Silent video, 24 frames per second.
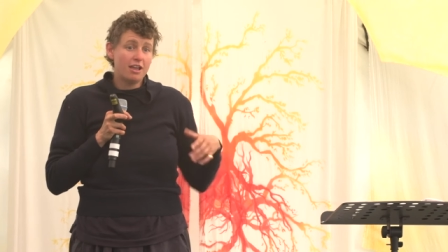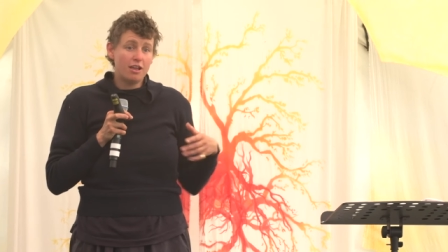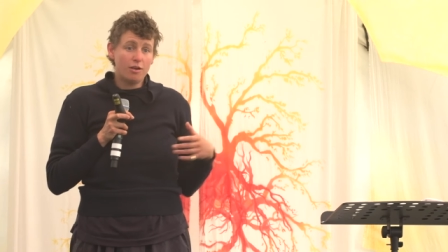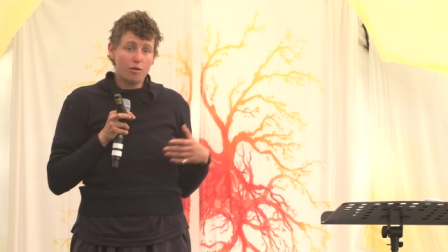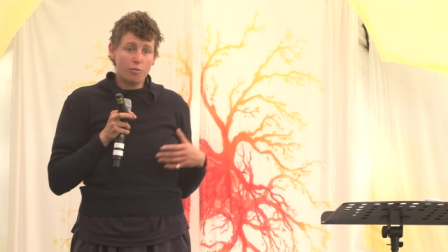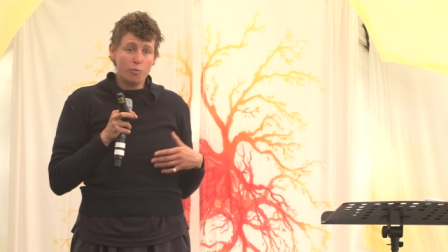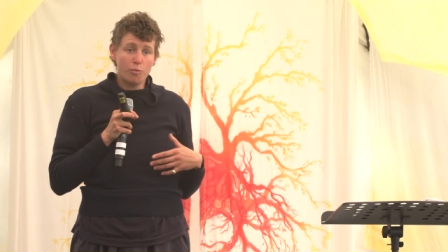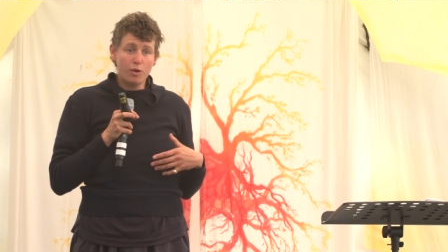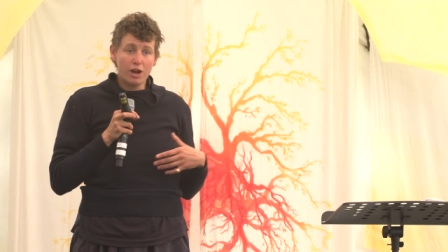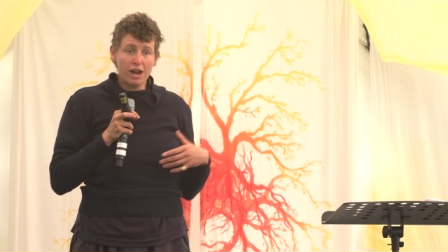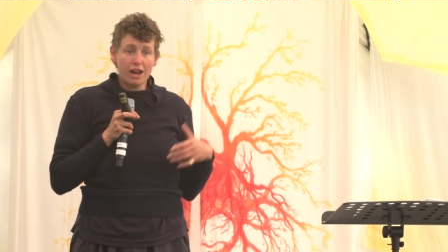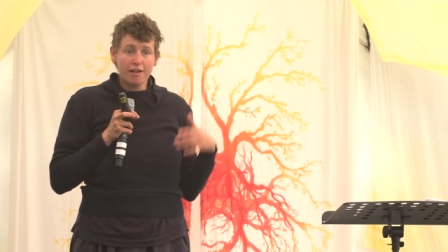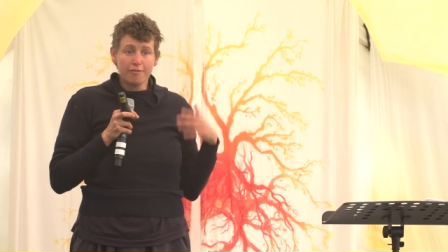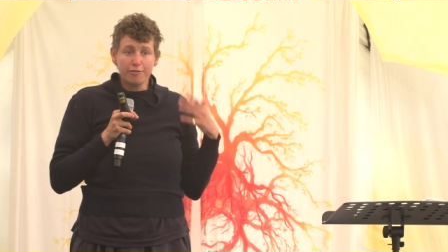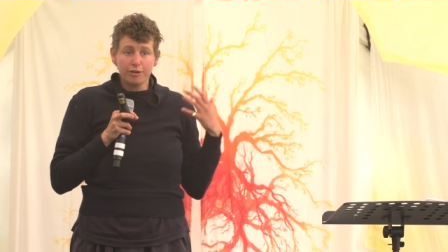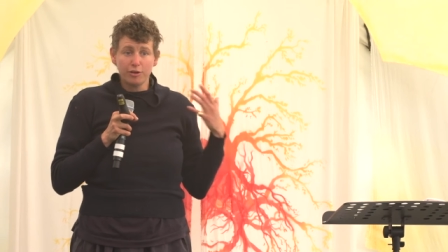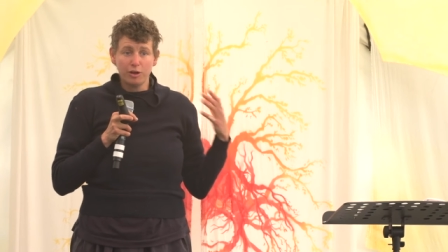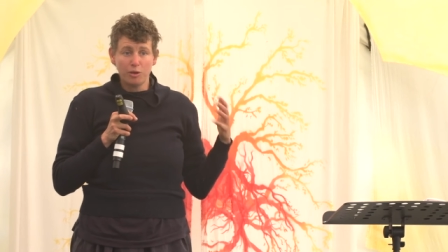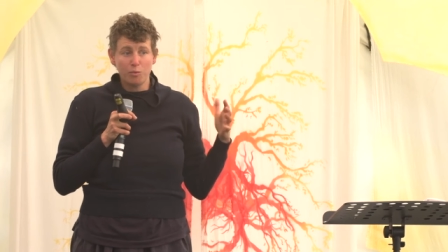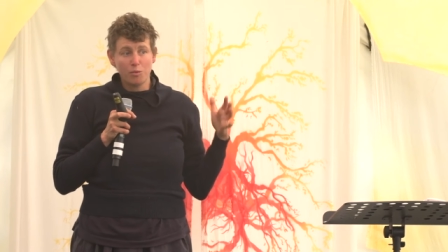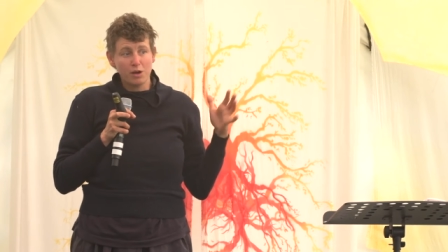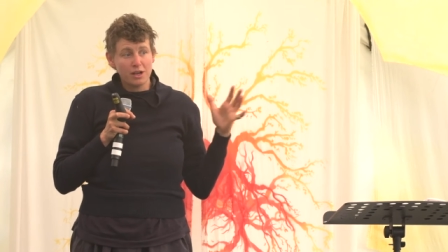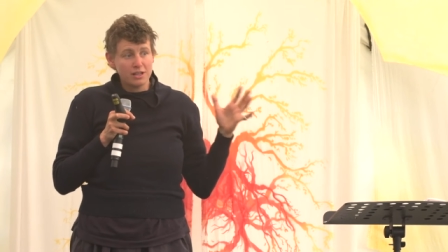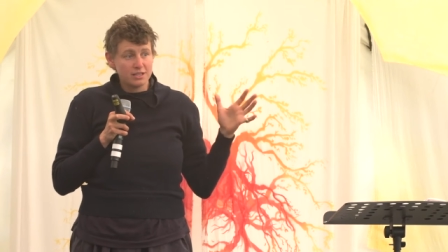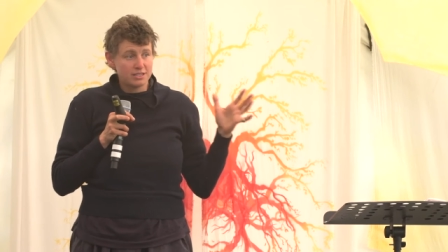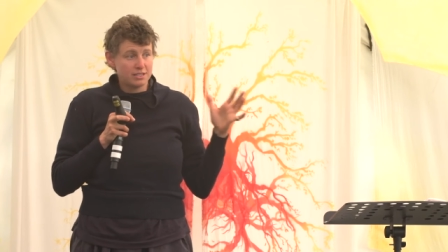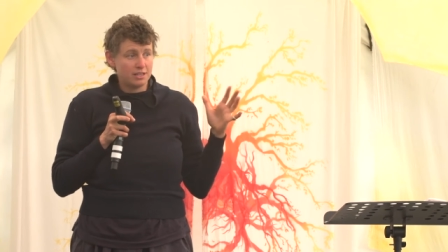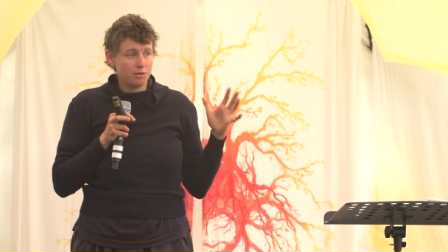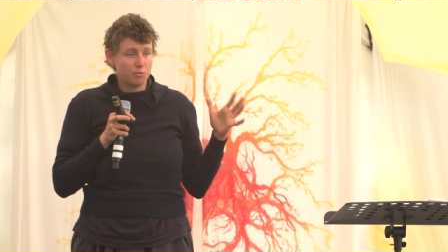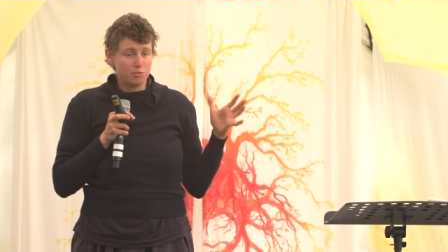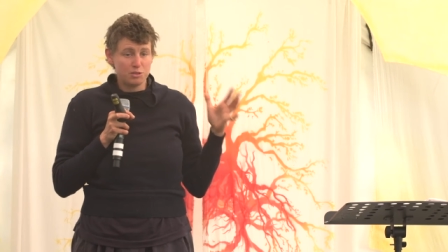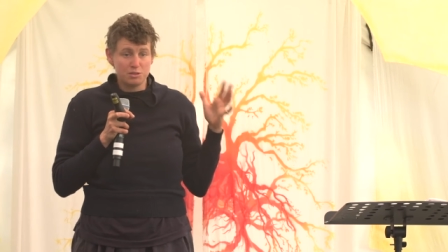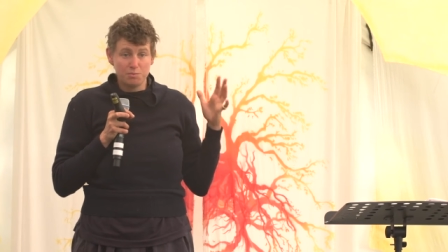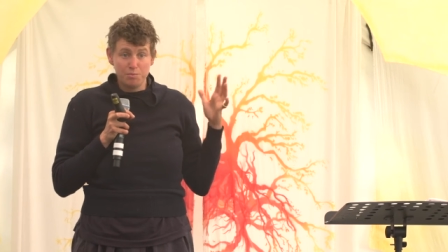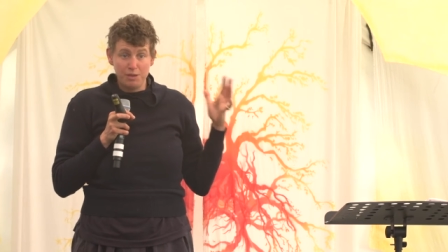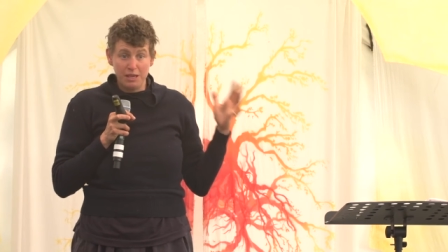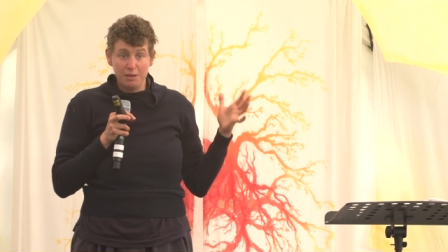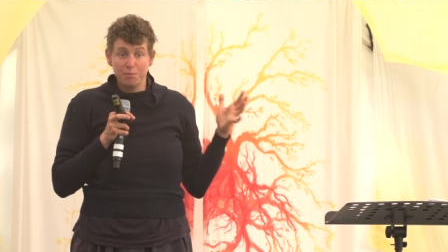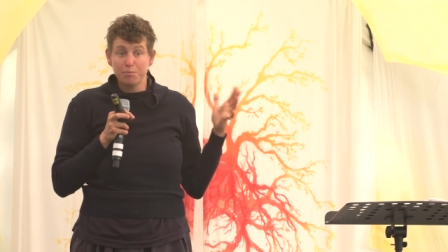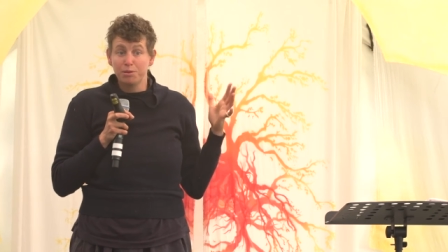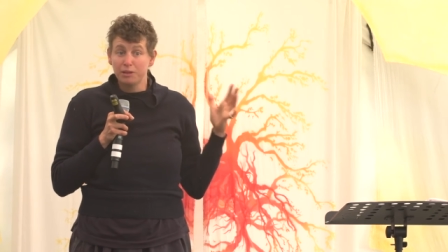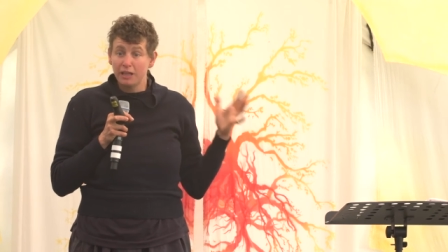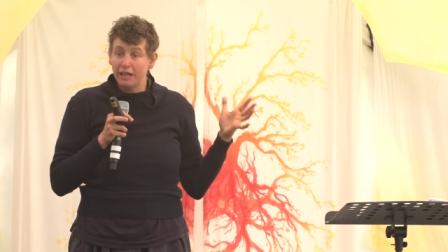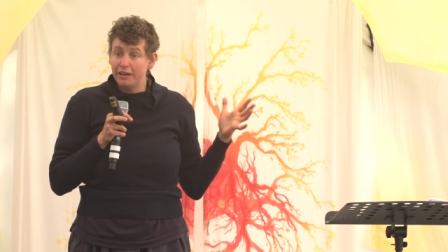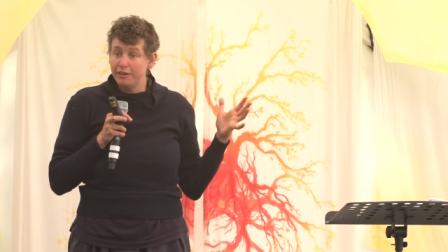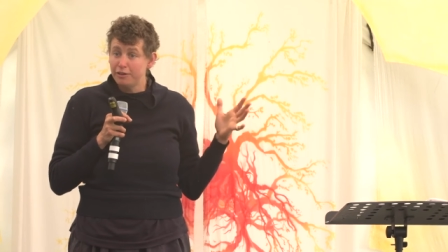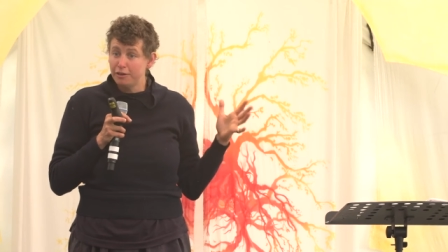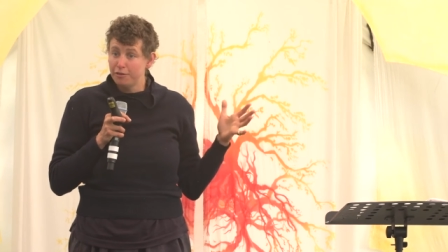wherever it was that was being
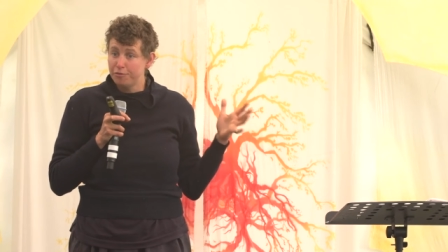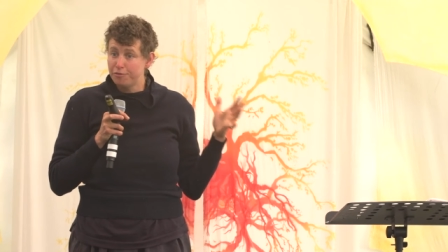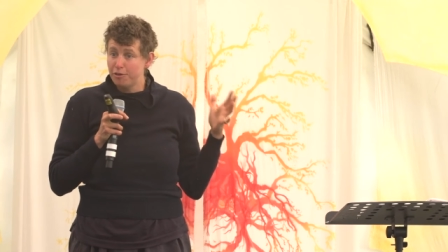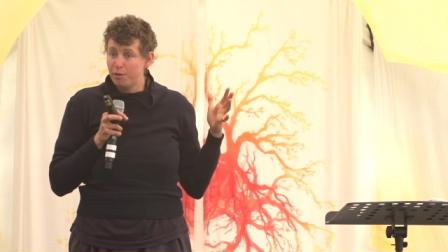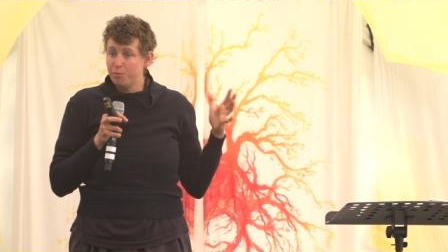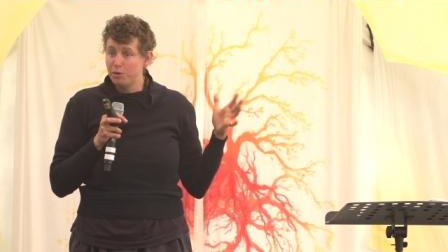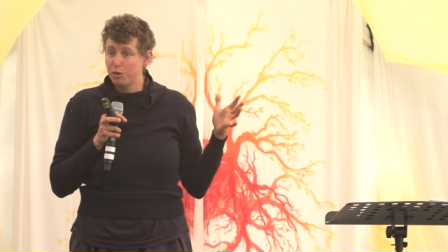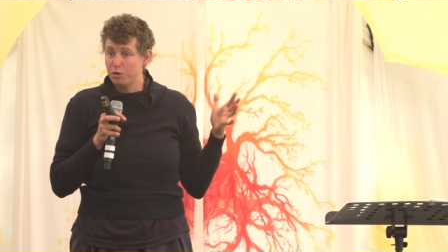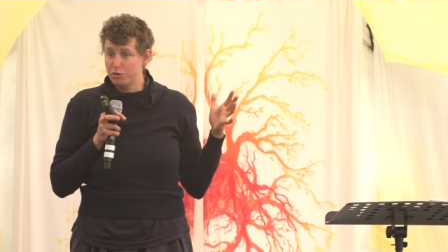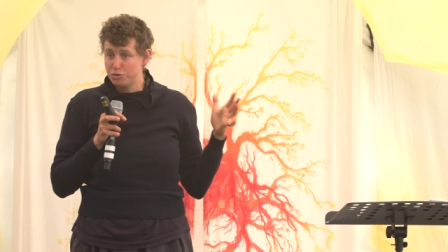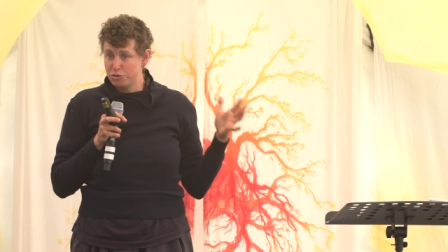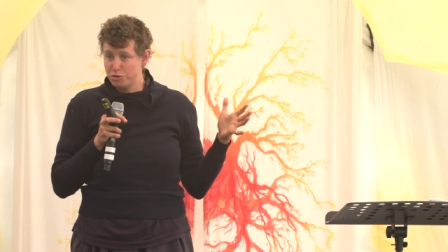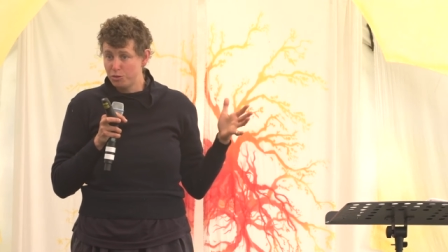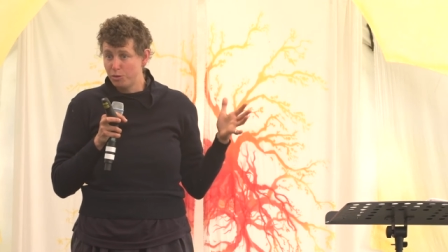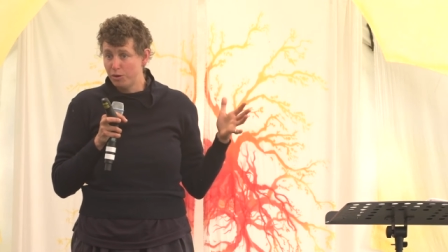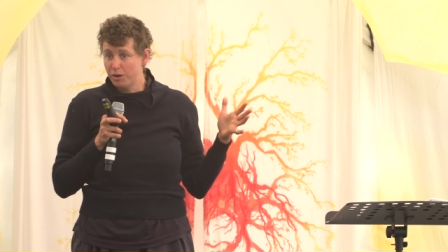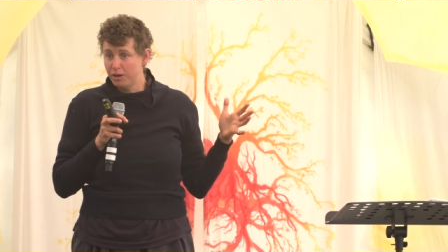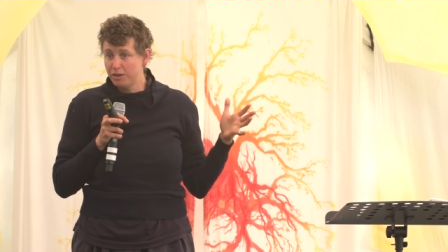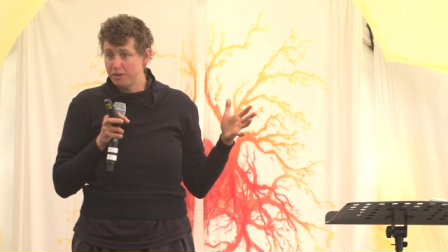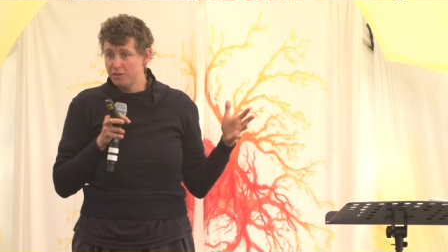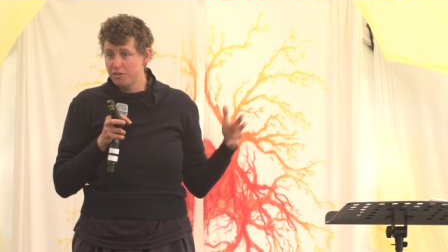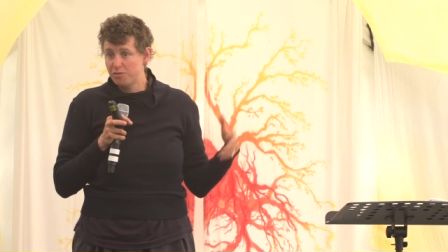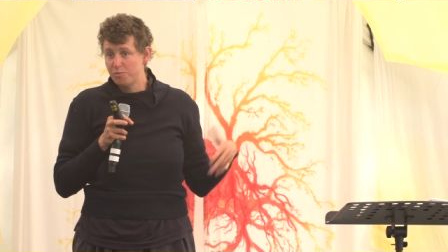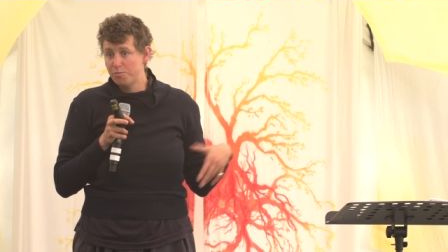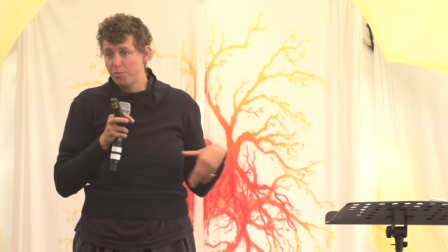plundered from your shores